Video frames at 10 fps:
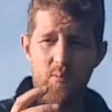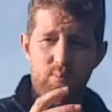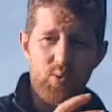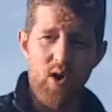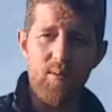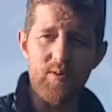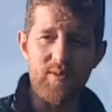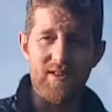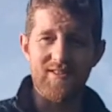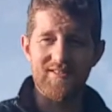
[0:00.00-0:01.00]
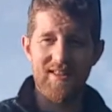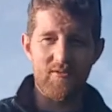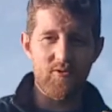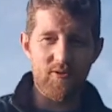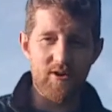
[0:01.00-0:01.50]
probably they
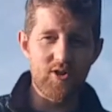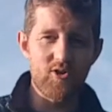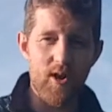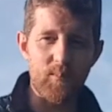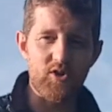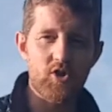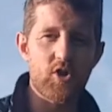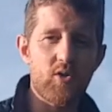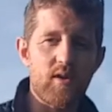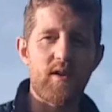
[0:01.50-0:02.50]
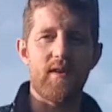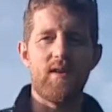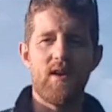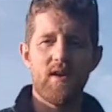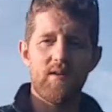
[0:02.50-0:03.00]
have a very good opportunity
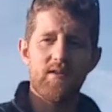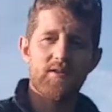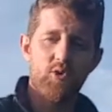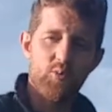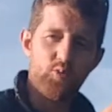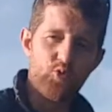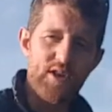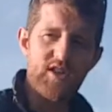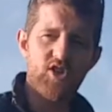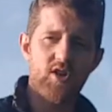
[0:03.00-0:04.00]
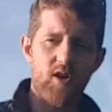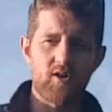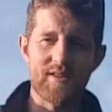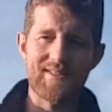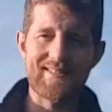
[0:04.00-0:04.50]
to reach
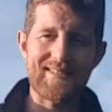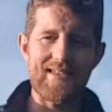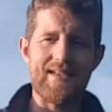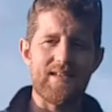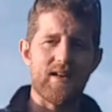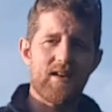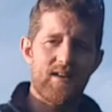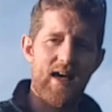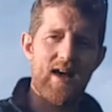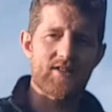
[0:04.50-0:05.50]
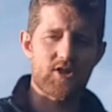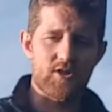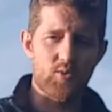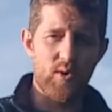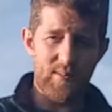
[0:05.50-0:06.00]
or exceed last
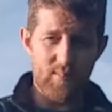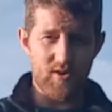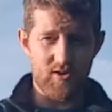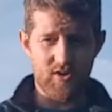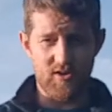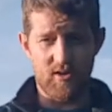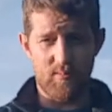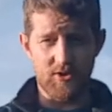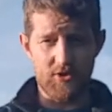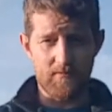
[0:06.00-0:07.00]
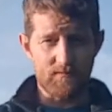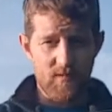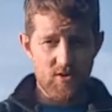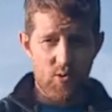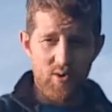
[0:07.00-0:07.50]
year's wheat production numbers.
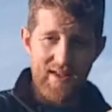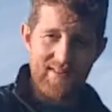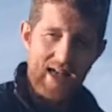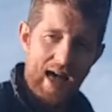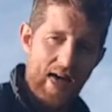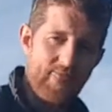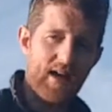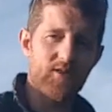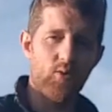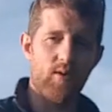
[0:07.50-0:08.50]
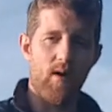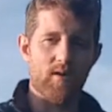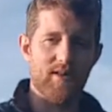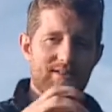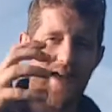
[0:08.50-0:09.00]
So let's add that to our
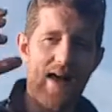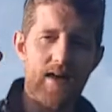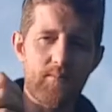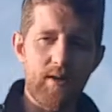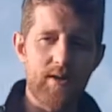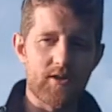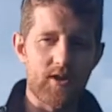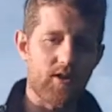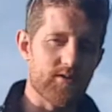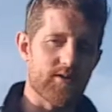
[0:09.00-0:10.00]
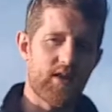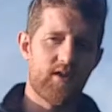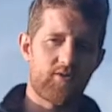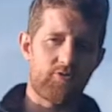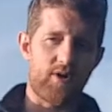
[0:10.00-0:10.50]
model. Let's add 1 million tons
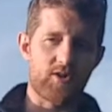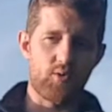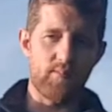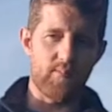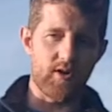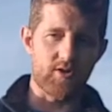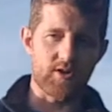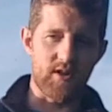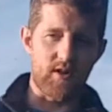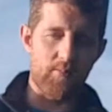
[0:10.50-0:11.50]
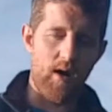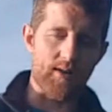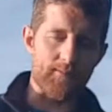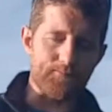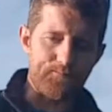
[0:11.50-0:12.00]
to French wheat production in our model.